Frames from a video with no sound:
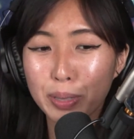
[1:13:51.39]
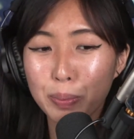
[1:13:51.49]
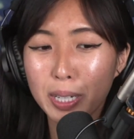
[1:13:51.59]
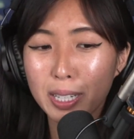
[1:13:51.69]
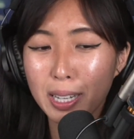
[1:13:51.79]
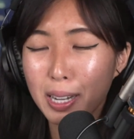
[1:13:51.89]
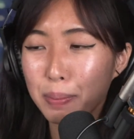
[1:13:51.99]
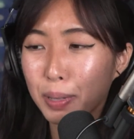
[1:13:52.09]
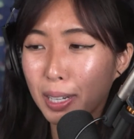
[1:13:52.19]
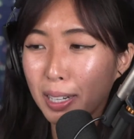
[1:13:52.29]
Liberty
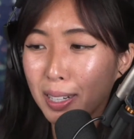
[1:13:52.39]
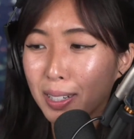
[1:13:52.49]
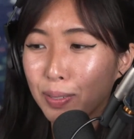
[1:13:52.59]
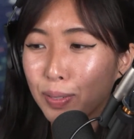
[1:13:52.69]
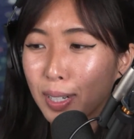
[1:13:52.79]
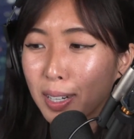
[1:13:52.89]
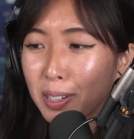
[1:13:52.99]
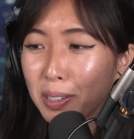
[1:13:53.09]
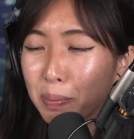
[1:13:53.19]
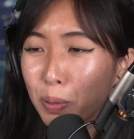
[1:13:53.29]
Campy, over
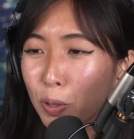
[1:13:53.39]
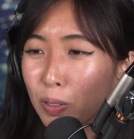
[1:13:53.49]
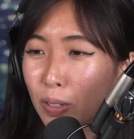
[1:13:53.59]
there in mm.